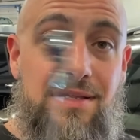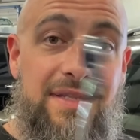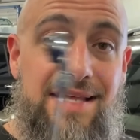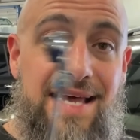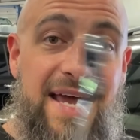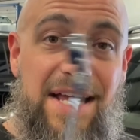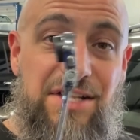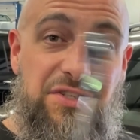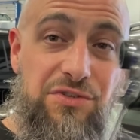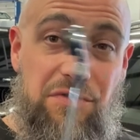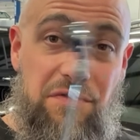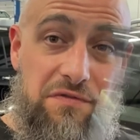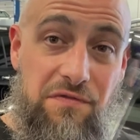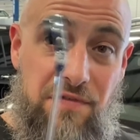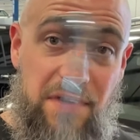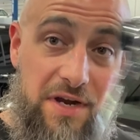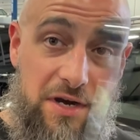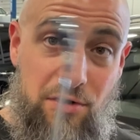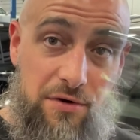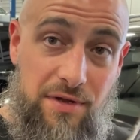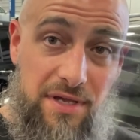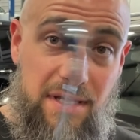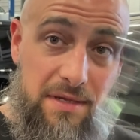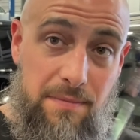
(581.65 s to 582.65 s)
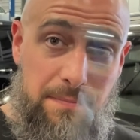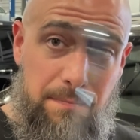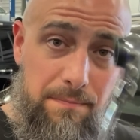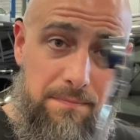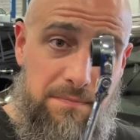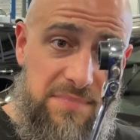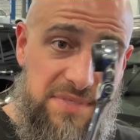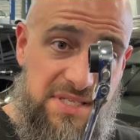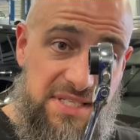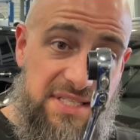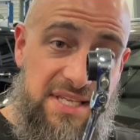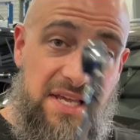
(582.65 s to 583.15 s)
The heads are very
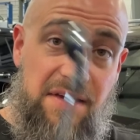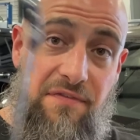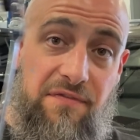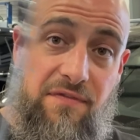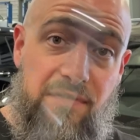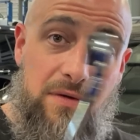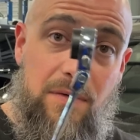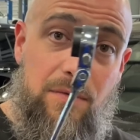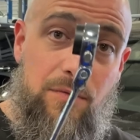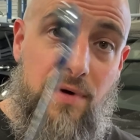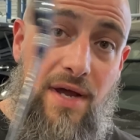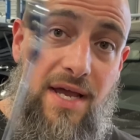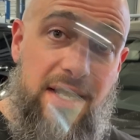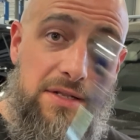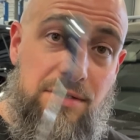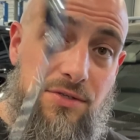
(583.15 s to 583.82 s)
stiff, right?